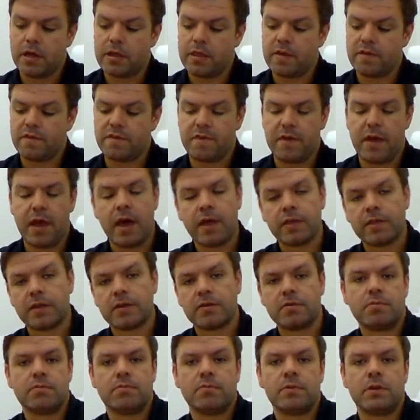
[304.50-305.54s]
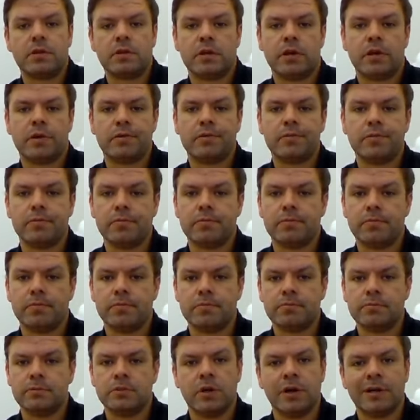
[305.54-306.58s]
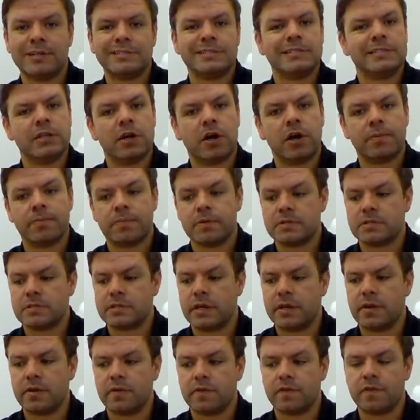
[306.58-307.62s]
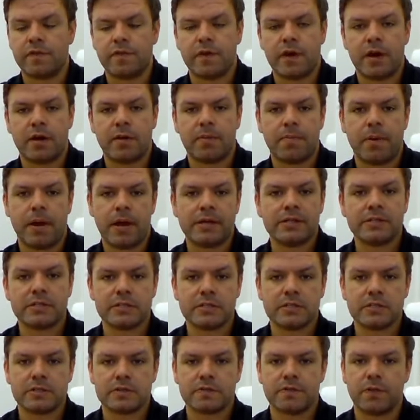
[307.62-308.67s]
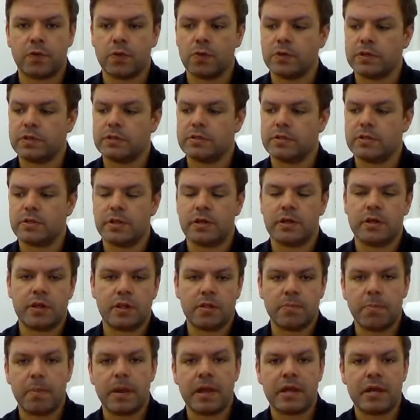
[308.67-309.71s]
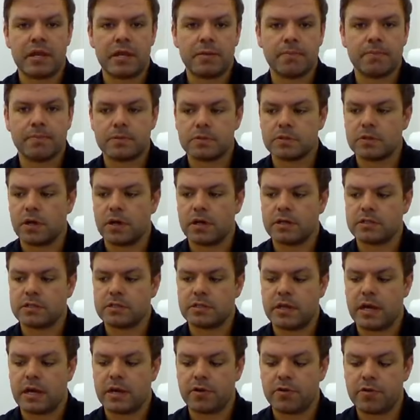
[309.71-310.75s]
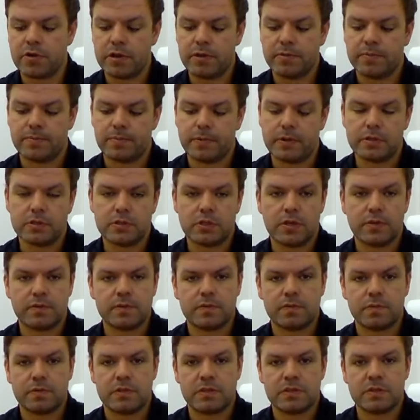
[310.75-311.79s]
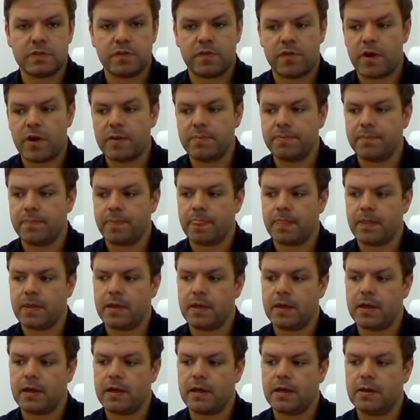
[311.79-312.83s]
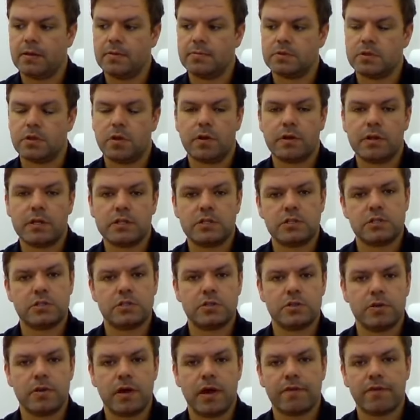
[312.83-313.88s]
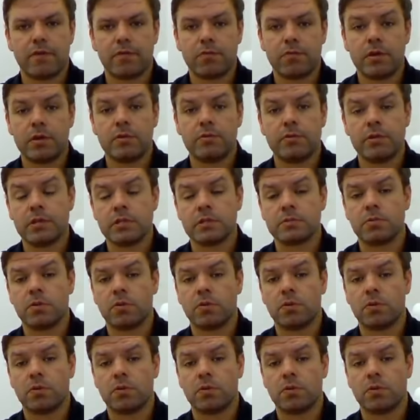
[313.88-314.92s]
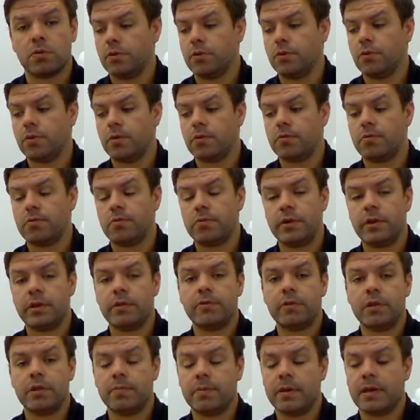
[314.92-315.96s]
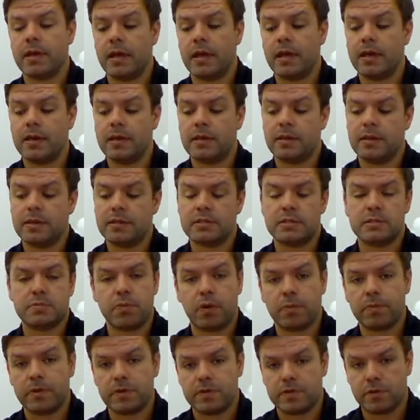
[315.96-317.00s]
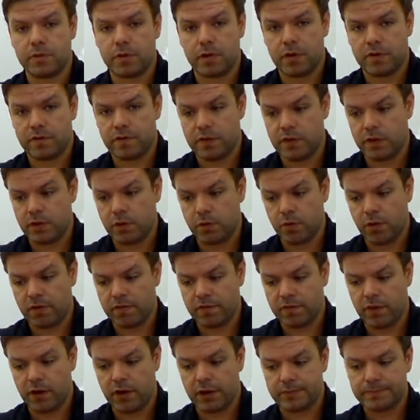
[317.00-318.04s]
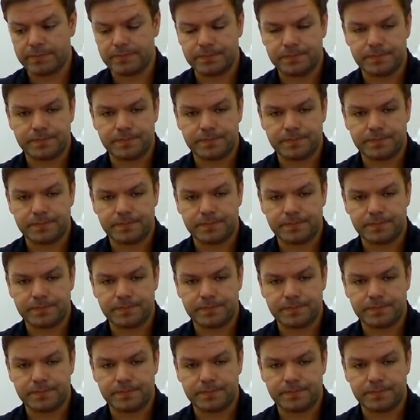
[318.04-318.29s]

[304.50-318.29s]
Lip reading: they found that, you know, 99% of patients fall into the medium size category in terms of this frame. So unless you do have a really, really small head or a really, really big head, this is probably still going to fit you quite fine.